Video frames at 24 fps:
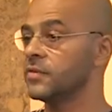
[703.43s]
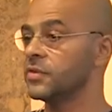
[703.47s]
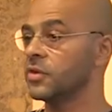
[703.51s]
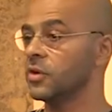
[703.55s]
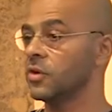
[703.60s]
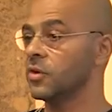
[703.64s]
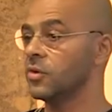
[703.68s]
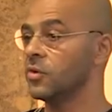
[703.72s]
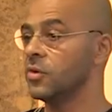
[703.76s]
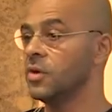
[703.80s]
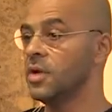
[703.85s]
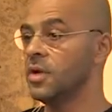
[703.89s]

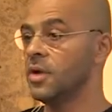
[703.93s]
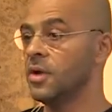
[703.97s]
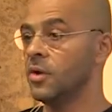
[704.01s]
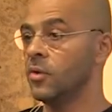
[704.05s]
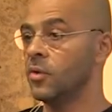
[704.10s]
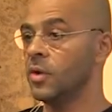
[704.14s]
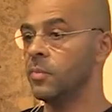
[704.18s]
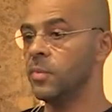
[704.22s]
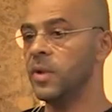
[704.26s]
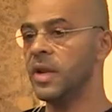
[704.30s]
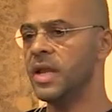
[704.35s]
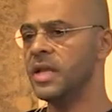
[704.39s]
So
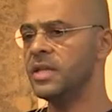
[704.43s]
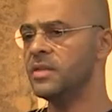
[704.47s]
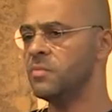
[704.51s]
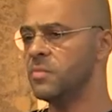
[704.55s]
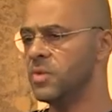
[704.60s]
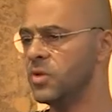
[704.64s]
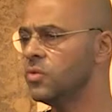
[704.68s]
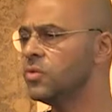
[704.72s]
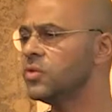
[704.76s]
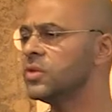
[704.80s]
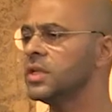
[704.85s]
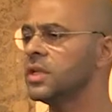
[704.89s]
we played
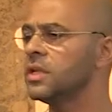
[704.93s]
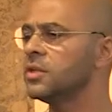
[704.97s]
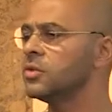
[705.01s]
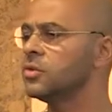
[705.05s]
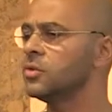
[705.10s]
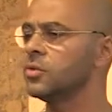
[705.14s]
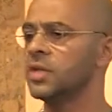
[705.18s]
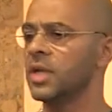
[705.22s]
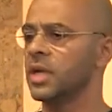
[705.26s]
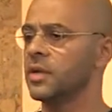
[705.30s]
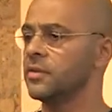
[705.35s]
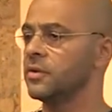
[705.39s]
music
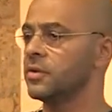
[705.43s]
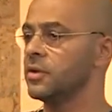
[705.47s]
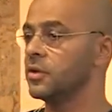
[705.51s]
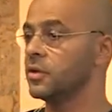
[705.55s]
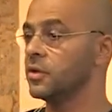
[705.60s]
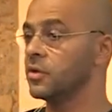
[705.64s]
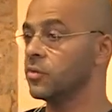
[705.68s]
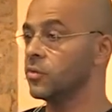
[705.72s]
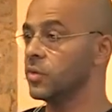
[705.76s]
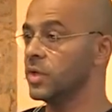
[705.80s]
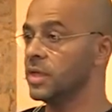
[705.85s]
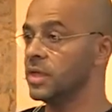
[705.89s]

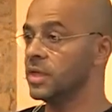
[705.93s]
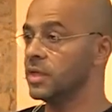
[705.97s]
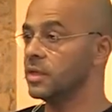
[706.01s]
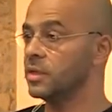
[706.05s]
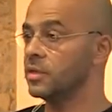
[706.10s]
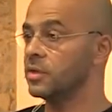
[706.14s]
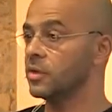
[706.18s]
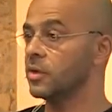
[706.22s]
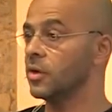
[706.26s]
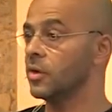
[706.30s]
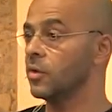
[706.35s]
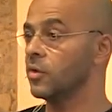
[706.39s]
together. We,
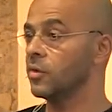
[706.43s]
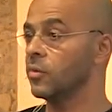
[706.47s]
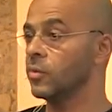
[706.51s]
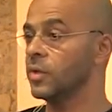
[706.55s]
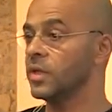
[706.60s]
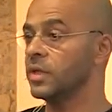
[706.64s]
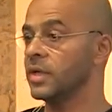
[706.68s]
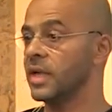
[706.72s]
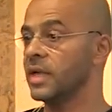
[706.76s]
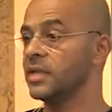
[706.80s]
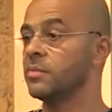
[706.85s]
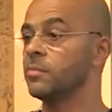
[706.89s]
you know,
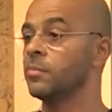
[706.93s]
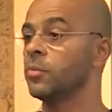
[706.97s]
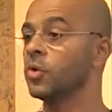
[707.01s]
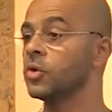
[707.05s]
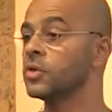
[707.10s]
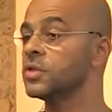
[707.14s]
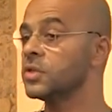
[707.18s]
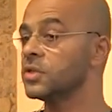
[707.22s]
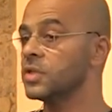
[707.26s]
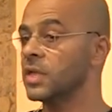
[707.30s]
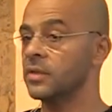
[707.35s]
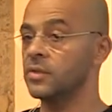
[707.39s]
we read
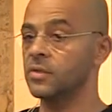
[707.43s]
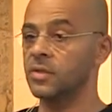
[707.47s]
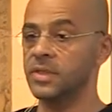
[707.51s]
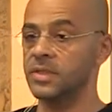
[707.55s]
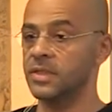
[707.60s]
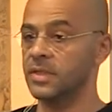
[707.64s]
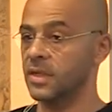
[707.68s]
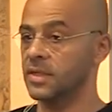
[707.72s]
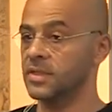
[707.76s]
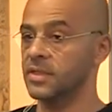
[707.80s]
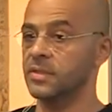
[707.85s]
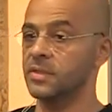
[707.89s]
books and
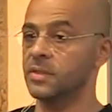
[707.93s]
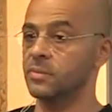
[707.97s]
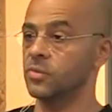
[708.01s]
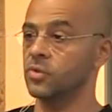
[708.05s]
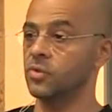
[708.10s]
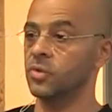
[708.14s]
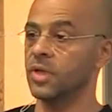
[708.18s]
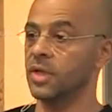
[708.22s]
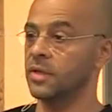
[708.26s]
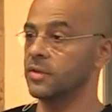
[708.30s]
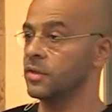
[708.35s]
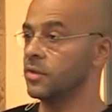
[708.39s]
discussed them
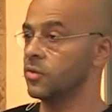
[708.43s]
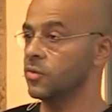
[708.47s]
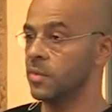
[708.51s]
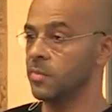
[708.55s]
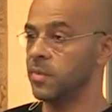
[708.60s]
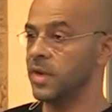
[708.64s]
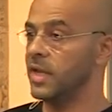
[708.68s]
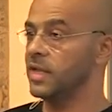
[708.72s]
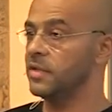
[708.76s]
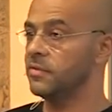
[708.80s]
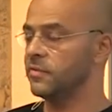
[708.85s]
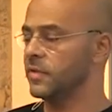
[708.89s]
together. We
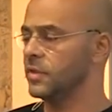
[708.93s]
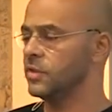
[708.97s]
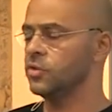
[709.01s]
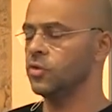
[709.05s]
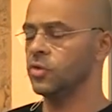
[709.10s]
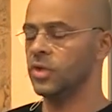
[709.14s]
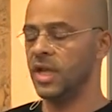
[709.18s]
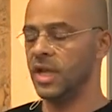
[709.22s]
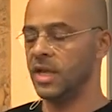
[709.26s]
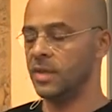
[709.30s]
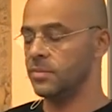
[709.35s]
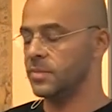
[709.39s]
played
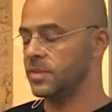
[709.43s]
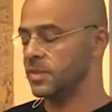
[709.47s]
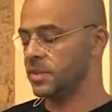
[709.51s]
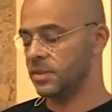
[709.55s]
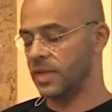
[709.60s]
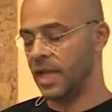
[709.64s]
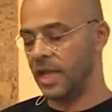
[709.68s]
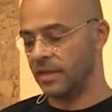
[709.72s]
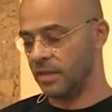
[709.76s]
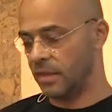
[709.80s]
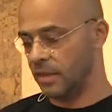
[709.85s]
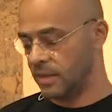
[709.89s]
video games
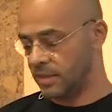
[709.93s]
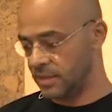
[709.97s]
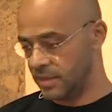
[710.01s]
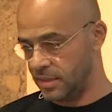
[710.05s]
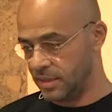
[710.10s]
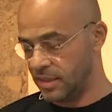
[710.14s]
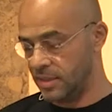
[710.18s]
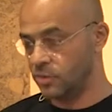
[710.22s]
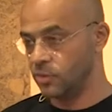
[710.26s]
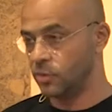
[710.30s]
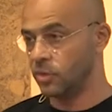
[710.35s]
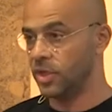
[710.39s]

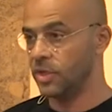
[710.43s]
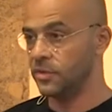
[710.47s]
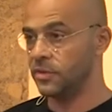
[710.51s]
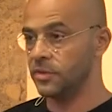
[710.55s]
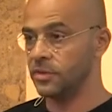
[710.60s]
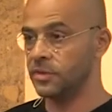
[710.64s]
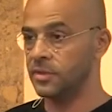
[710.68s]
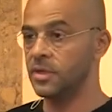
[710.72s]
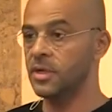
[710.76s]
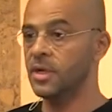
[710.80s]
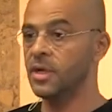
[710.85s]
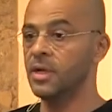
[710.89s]
endlessly
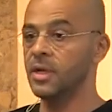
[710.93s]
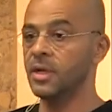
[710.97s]
together.